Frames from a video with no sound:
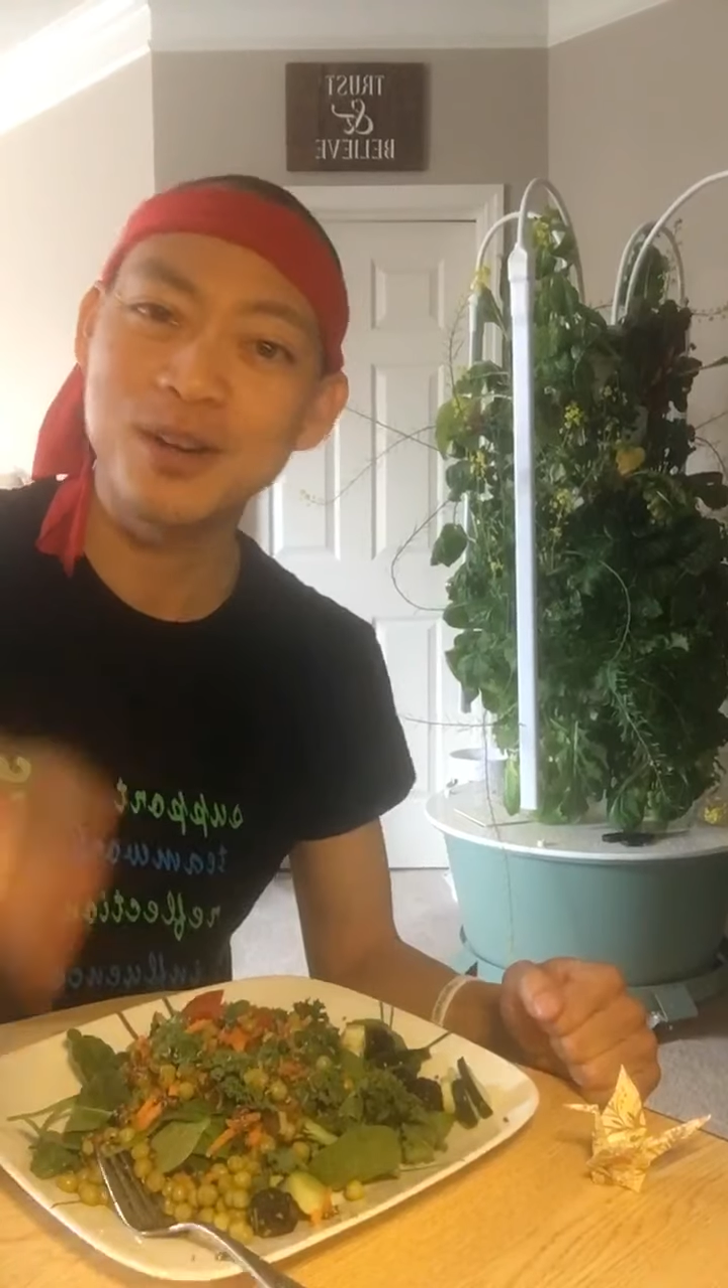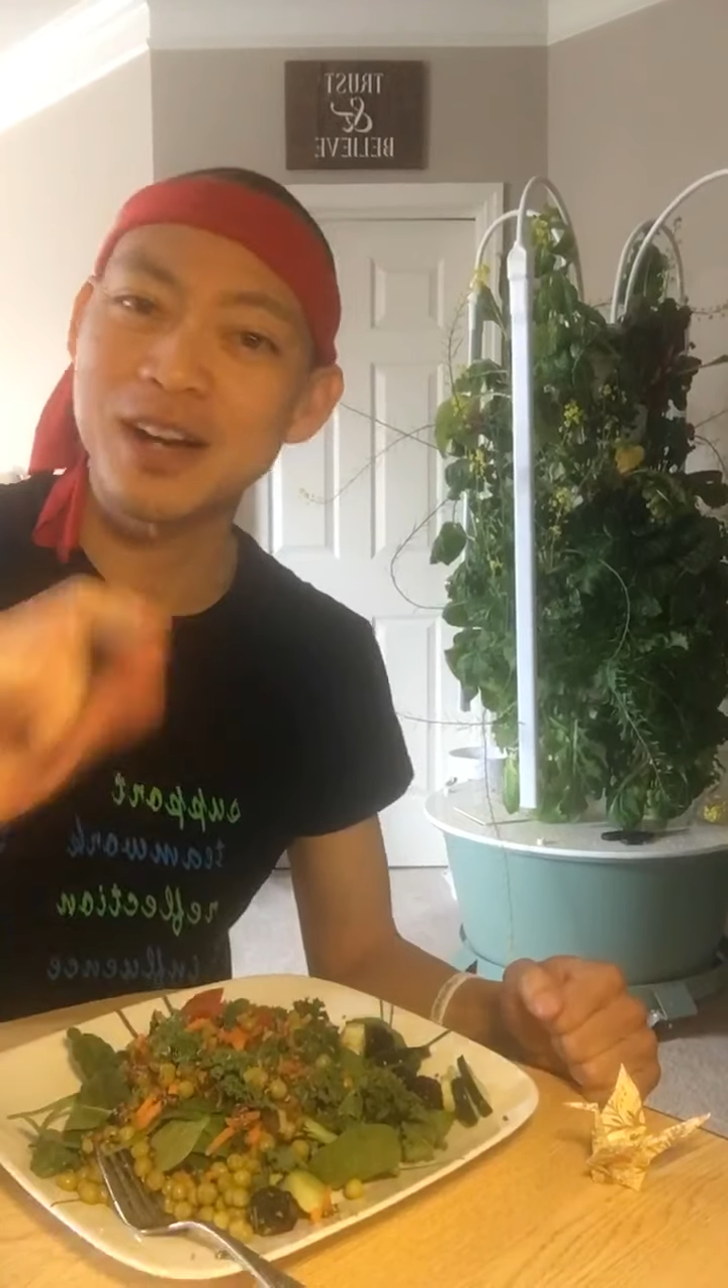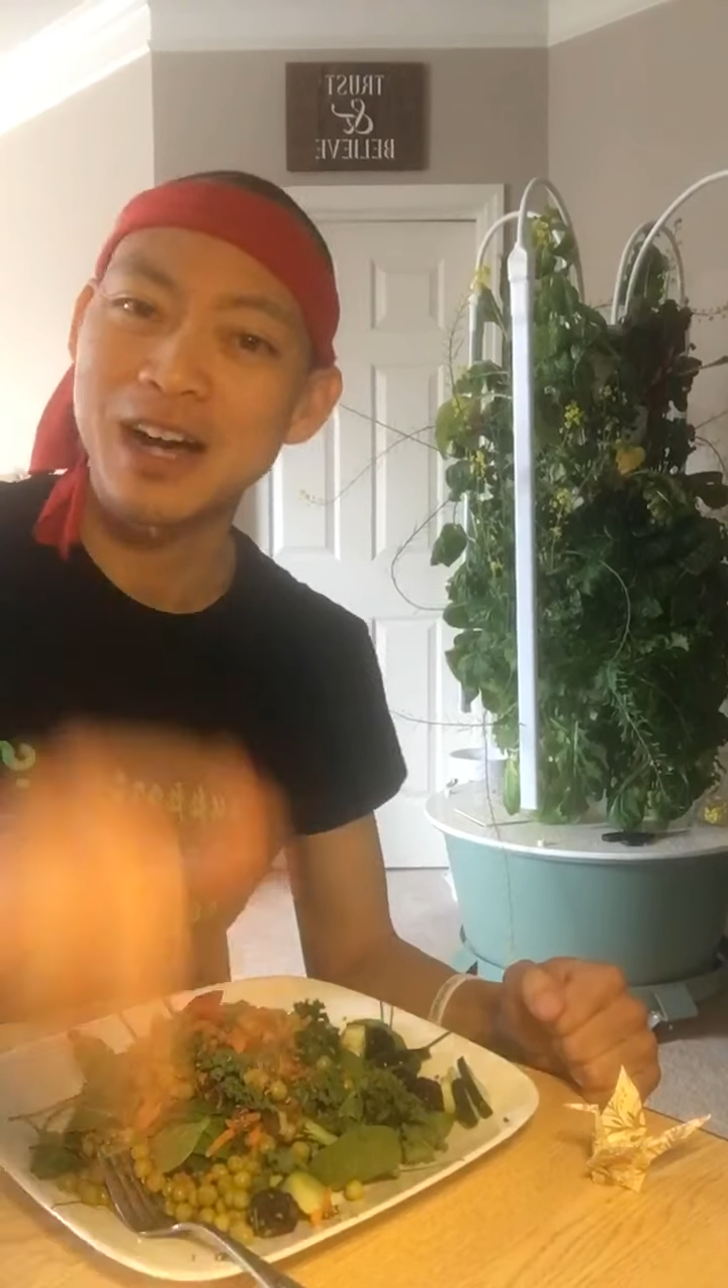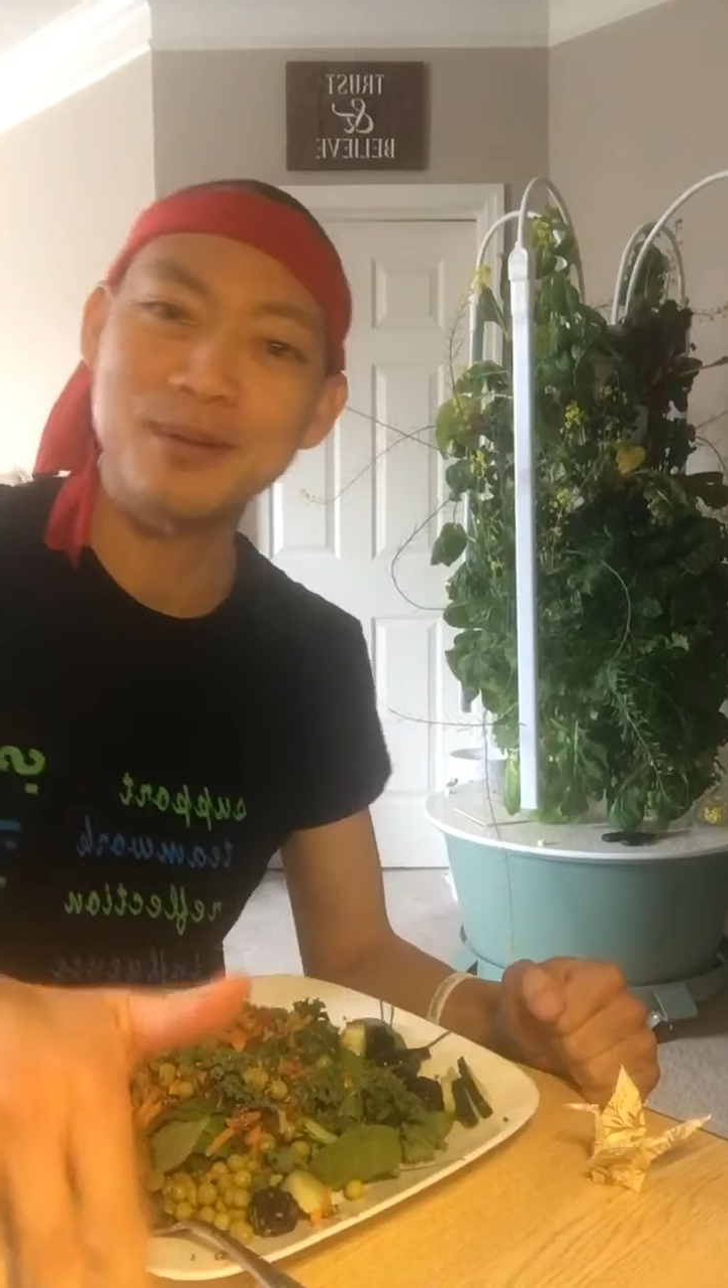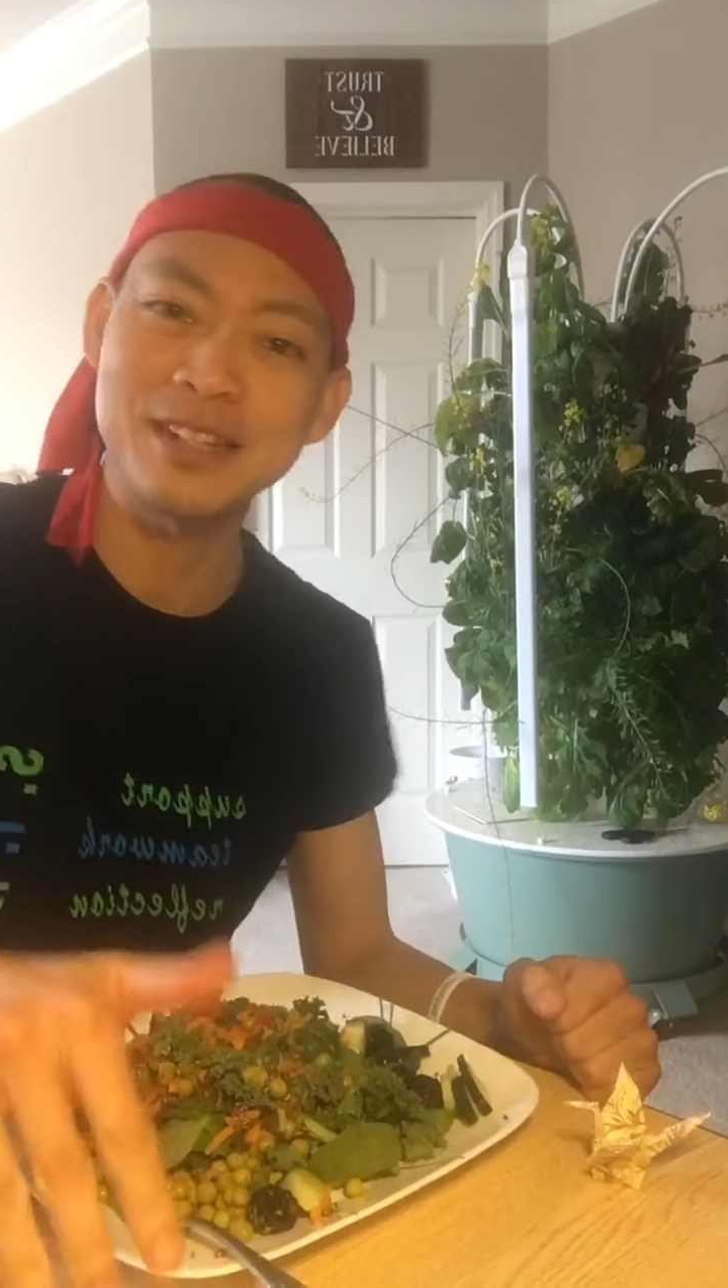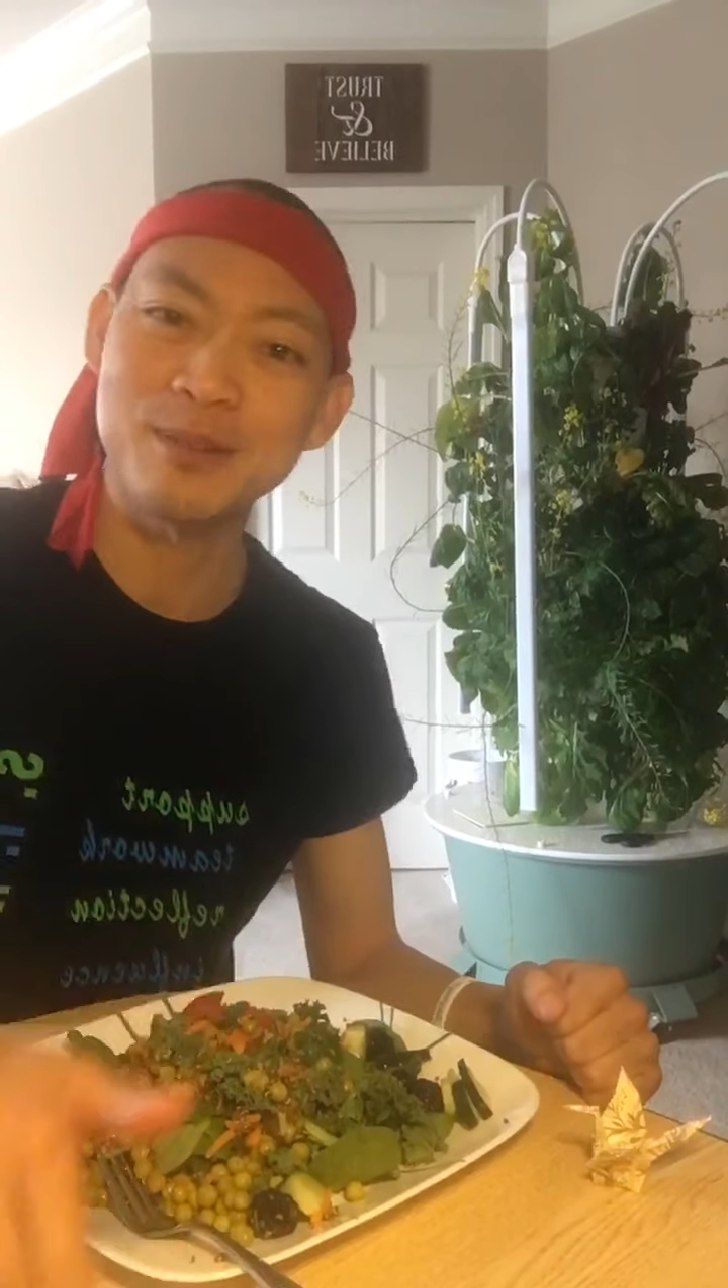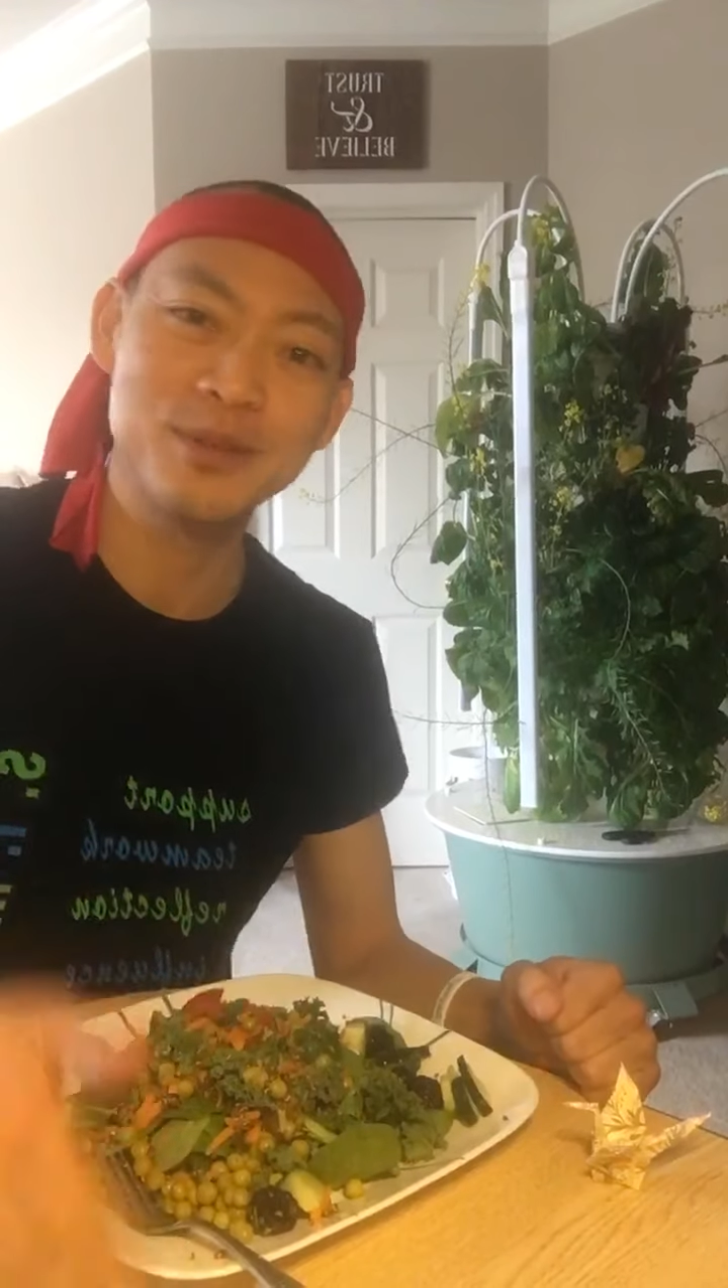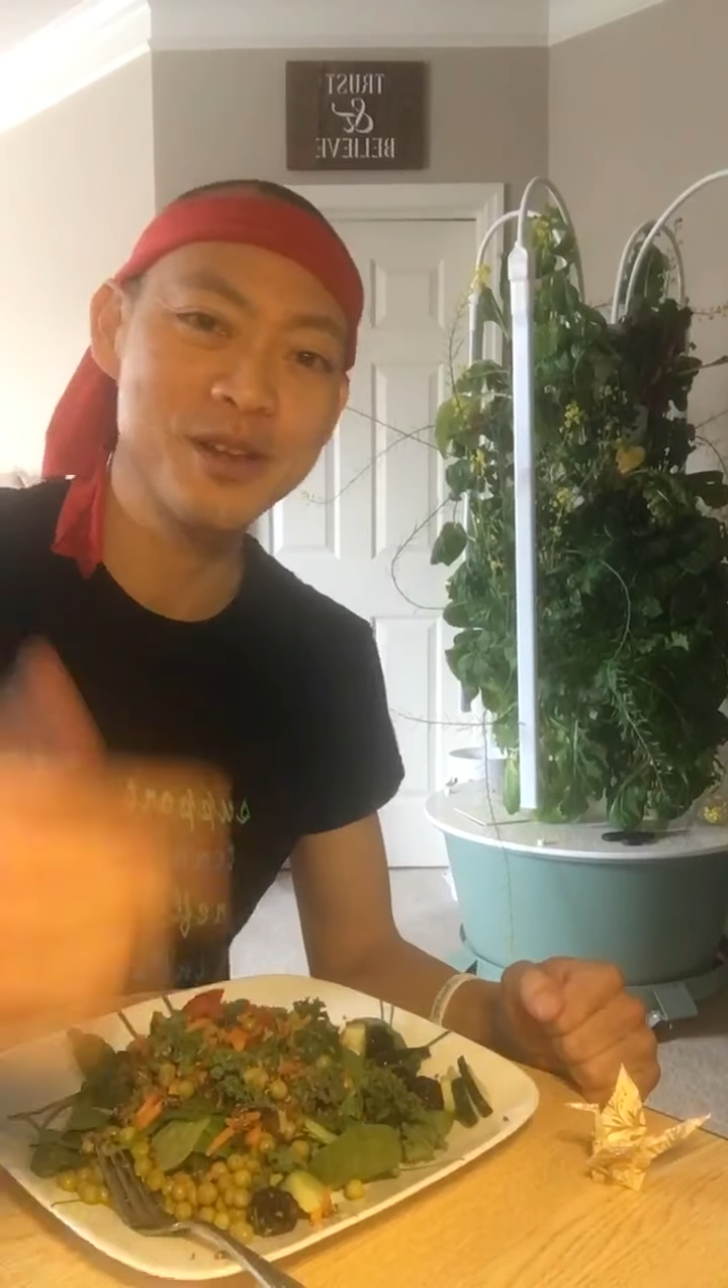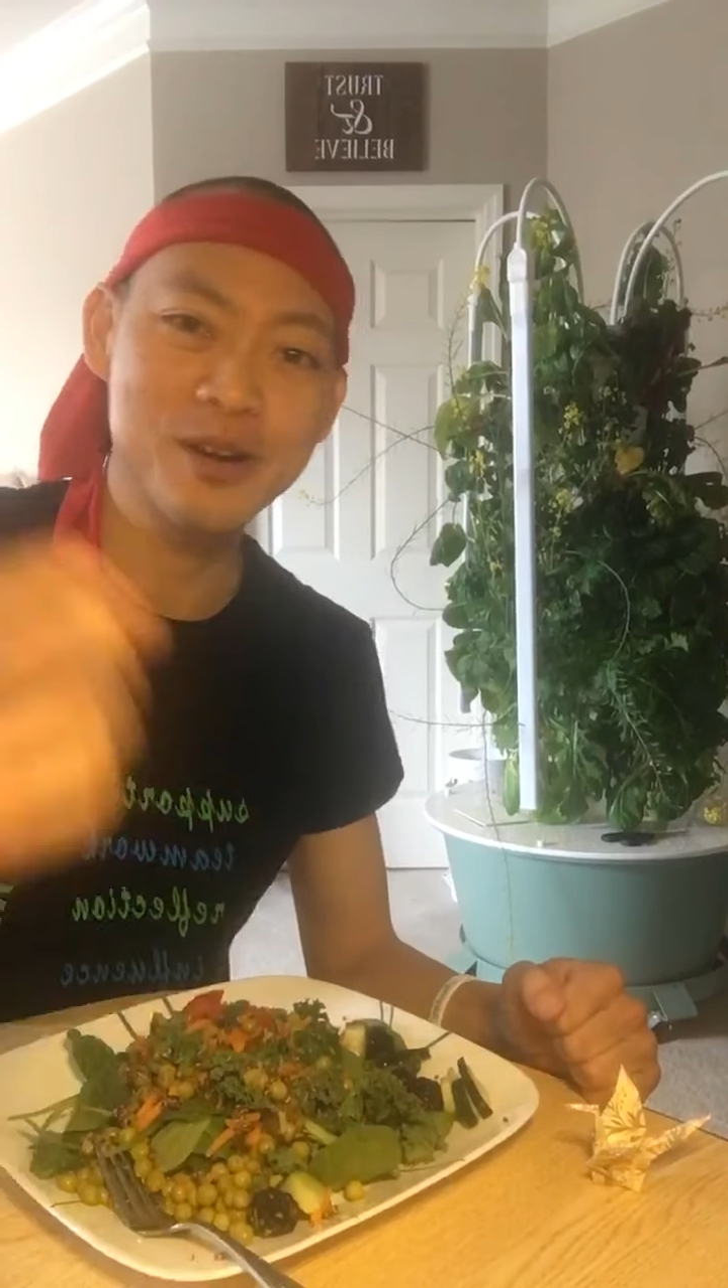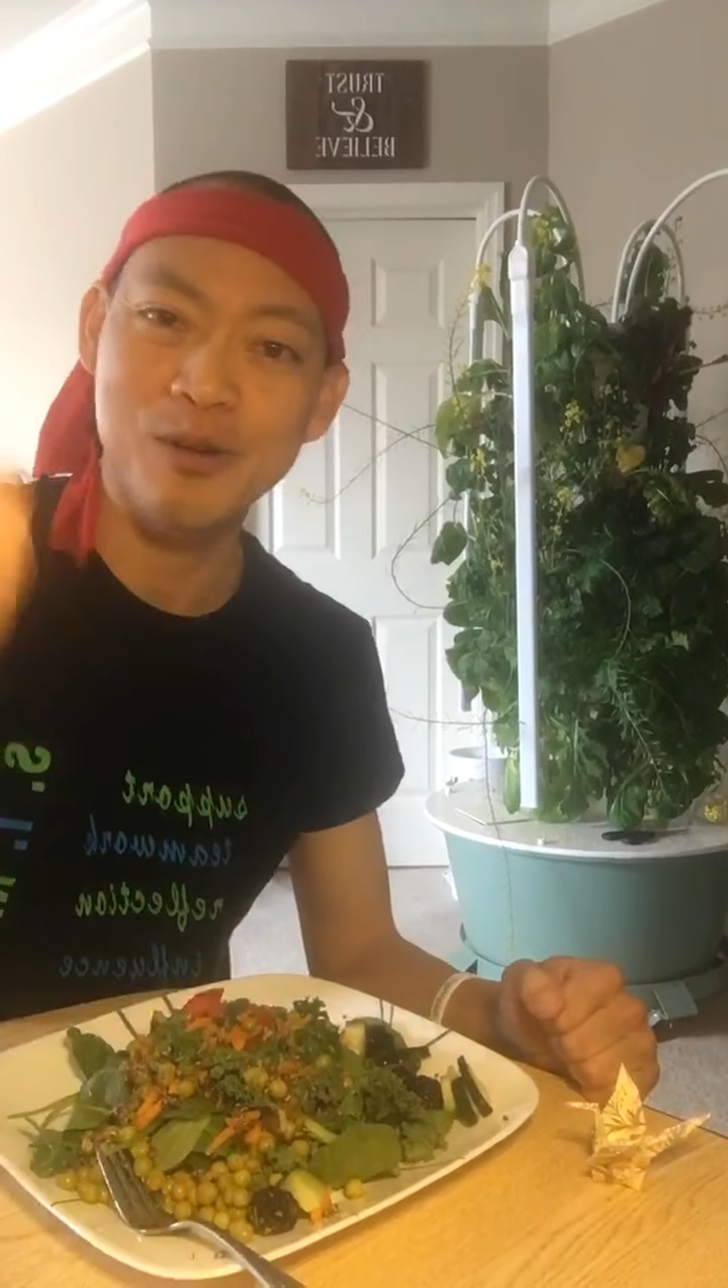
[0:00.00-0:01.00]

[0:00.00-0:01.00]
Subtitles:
comment down below,